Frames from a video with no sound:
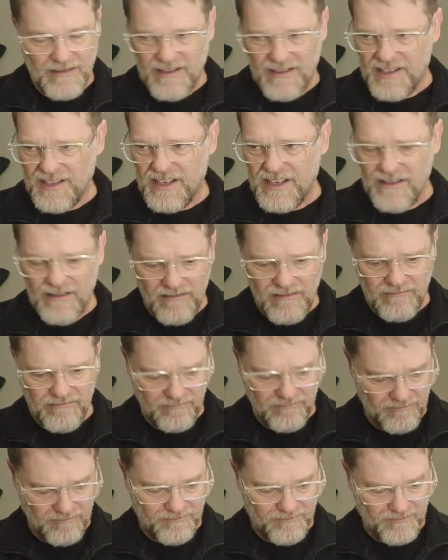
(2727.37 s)
Still,
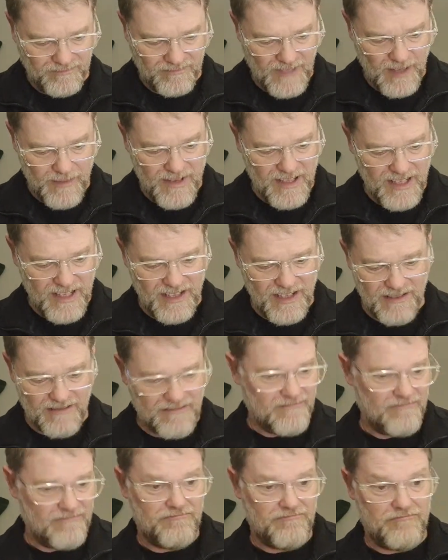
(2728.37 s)
I mean, this
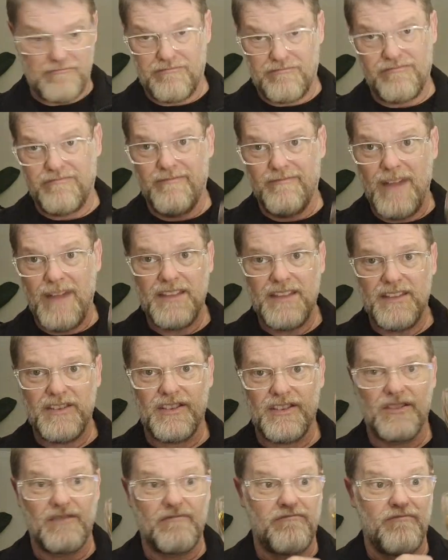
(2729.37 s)
is
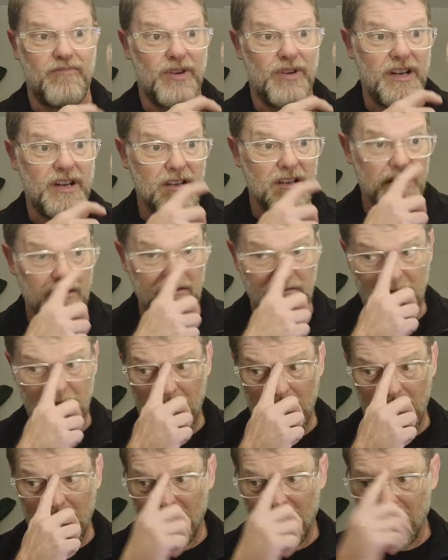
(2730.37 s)
pretty good.
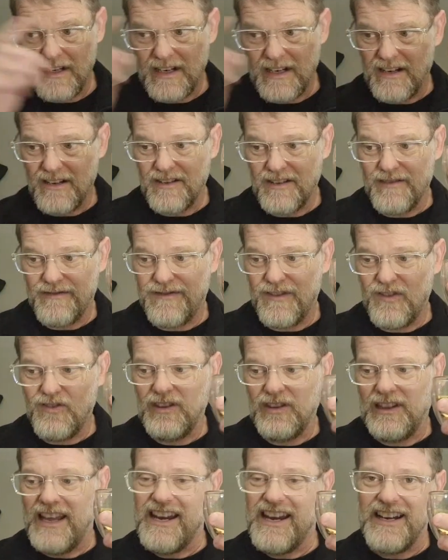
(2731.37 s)
And I got the
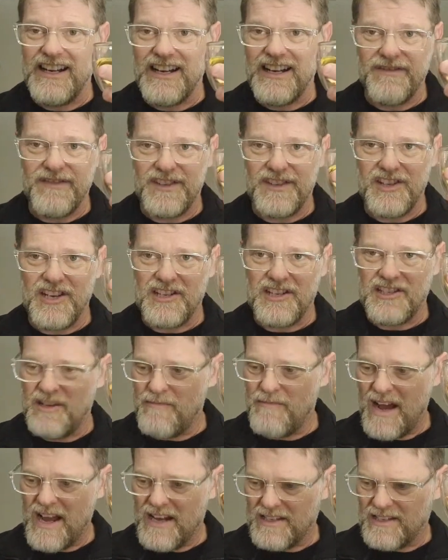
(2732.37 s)
full liter for 60
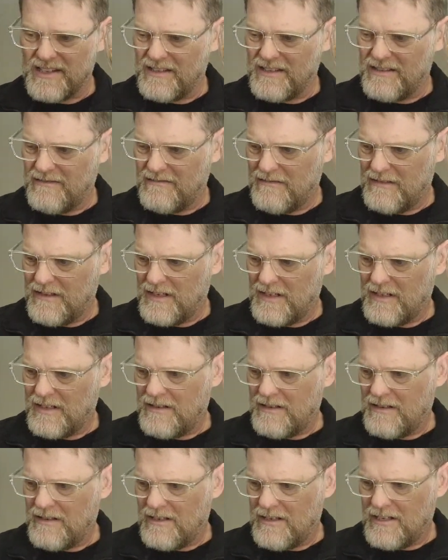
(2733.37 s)
bucks.
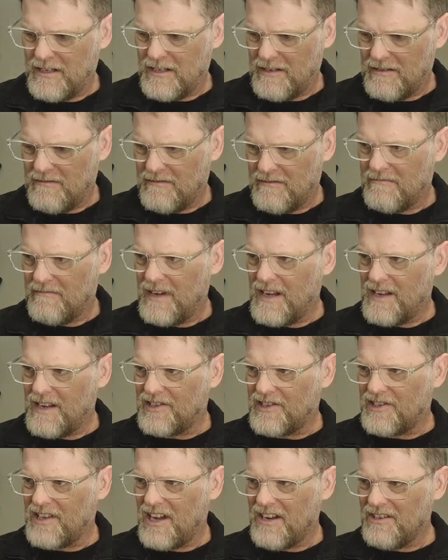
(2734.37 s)
Well, I
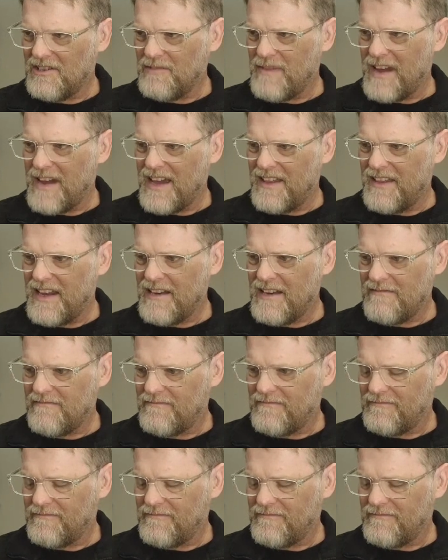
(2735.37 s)
was stoked about that.